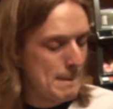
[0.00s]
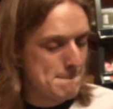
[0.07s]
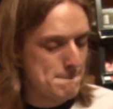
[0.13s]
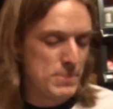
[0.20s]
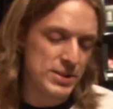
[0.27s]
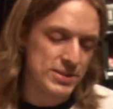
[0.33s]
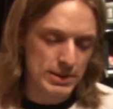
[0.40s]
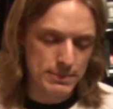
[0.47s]

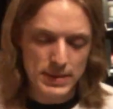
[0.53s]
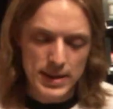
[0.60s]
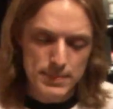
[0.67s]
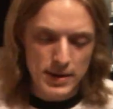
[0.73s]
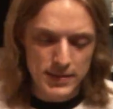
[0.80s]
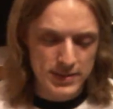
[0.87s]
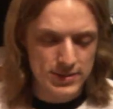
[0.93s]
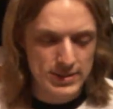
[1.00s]
But something
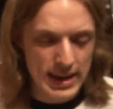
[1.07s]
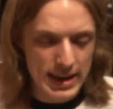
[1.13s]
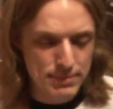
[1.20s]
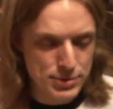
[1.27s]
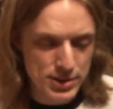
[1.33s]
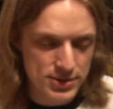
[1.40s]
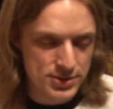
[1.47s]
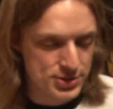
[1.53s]
about this
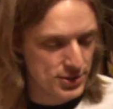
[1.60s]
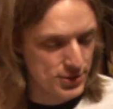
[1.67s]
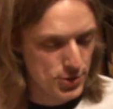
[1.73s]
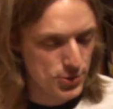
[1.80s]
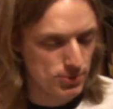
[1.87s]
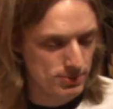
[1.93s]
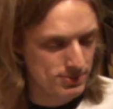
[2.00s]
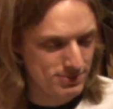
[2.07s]
game
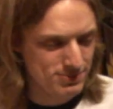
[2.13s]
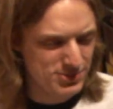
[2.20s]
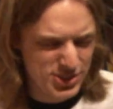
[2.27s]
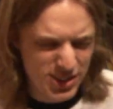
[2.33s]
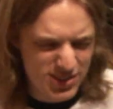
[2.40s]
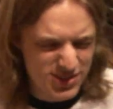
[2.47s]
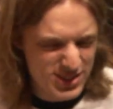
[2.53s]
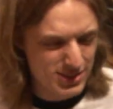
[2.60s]
just